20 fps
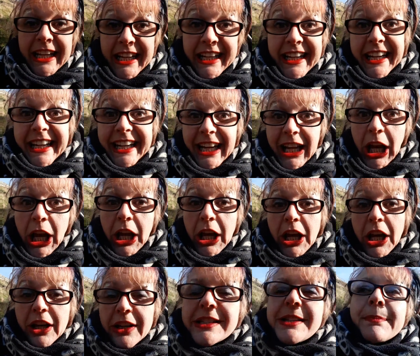Geek
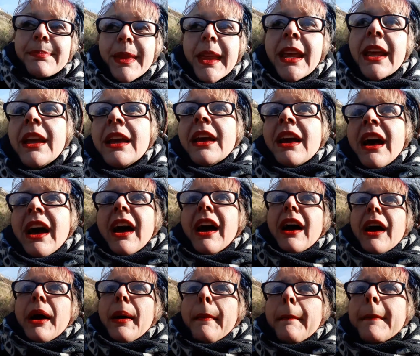alert.
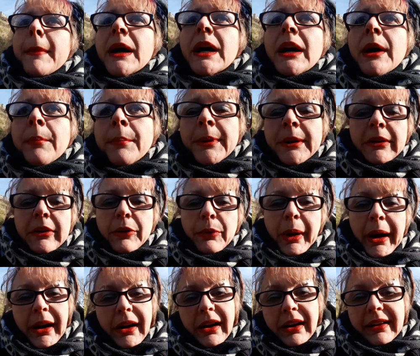But the
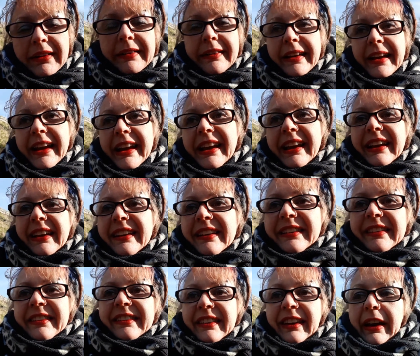way I see it
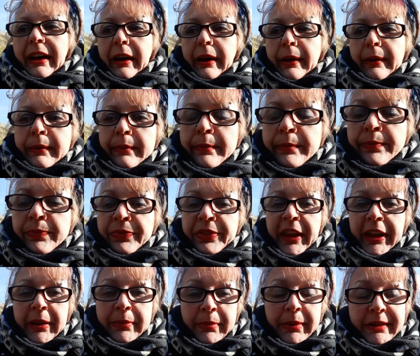is
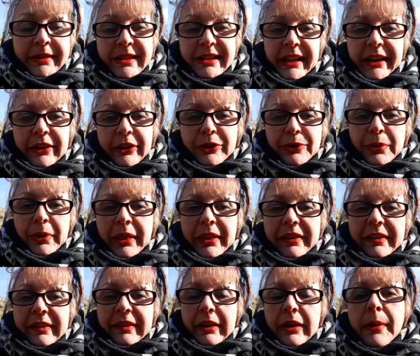they must deal with
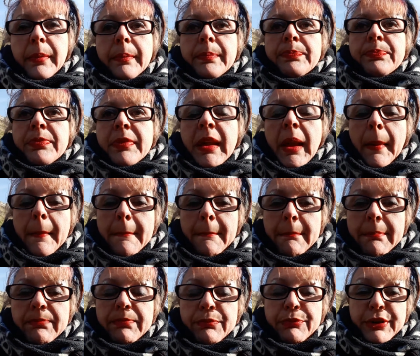some
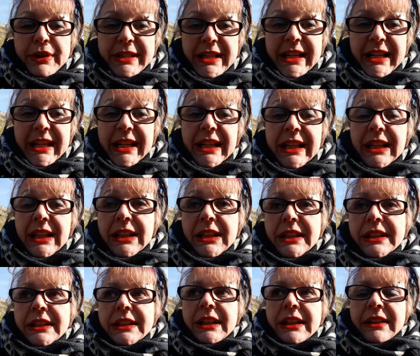pretty
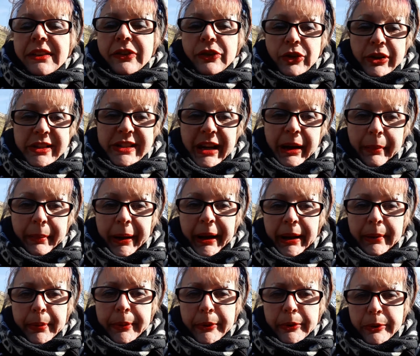stressed out
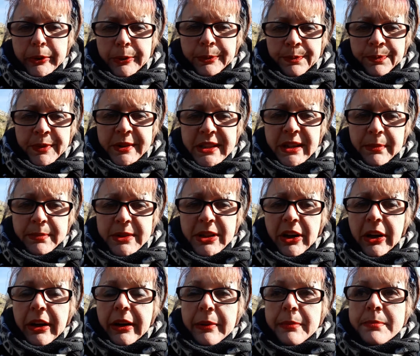people
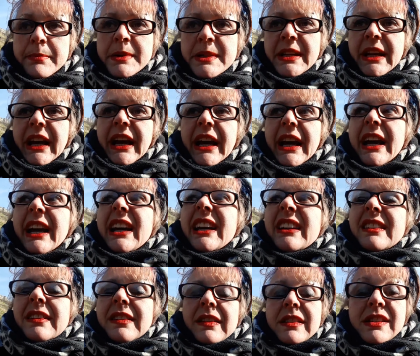sometimes,
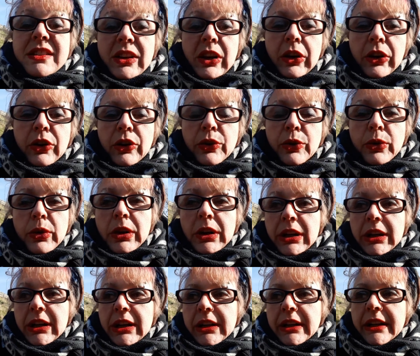and so
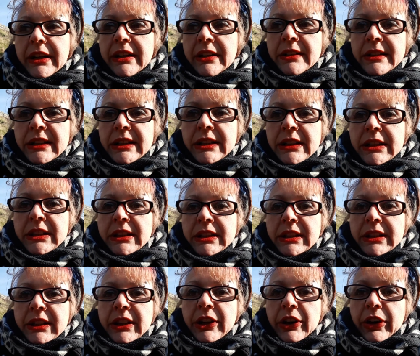I
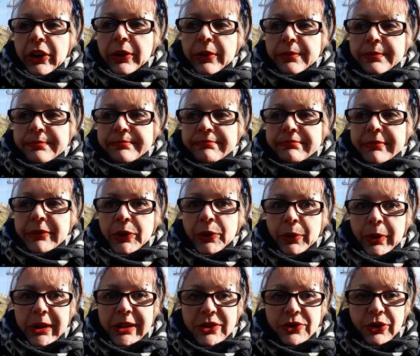
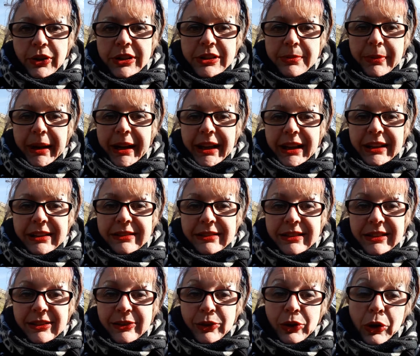always try to make
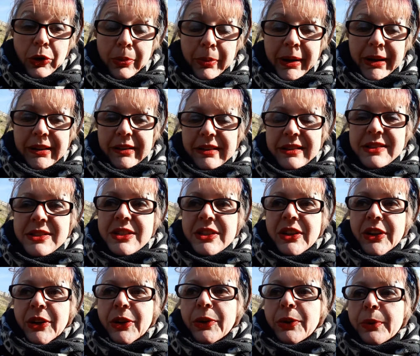little comments
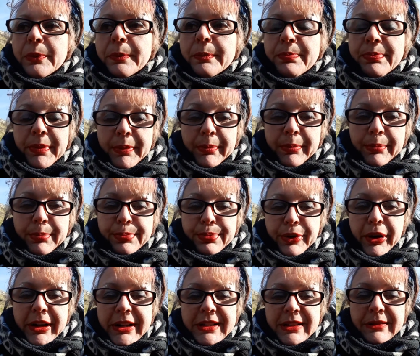to
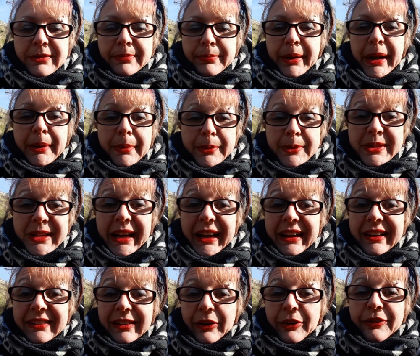brighten people's
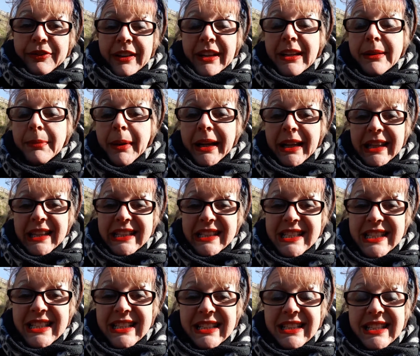days, hopefully make the
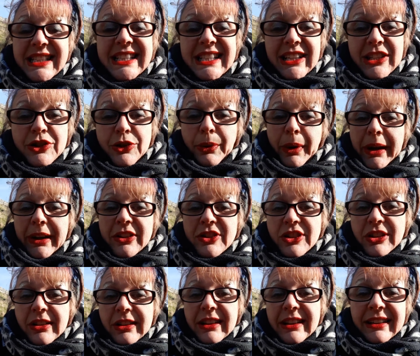
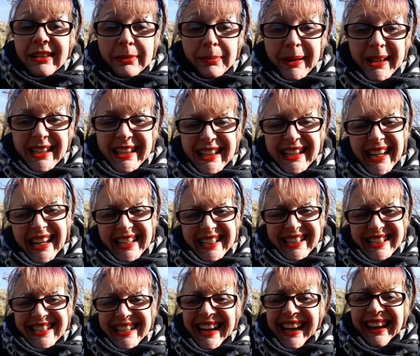situation a little bit
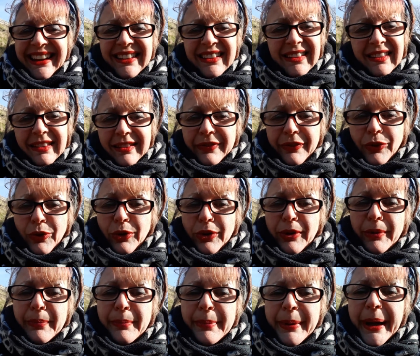less tense for
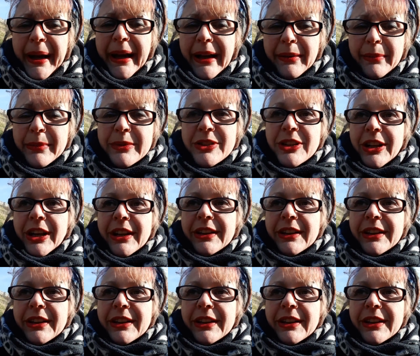them, perhaps,